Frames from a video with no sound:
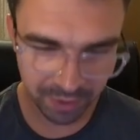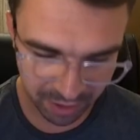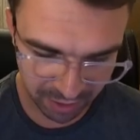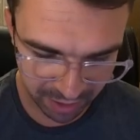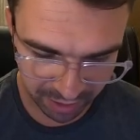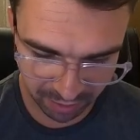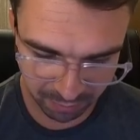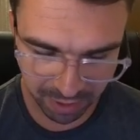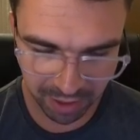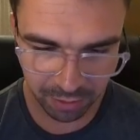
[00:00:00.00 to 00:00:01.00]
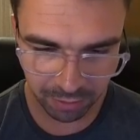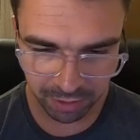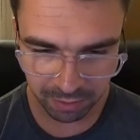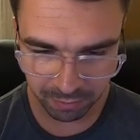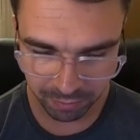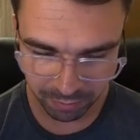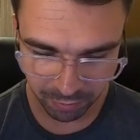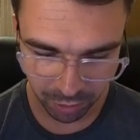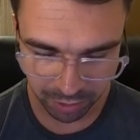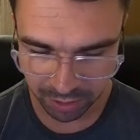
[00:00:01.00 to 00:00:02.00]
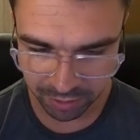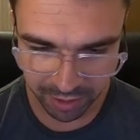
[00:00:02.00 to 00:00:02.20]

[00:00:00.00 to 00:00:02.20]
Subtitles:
I can manually load it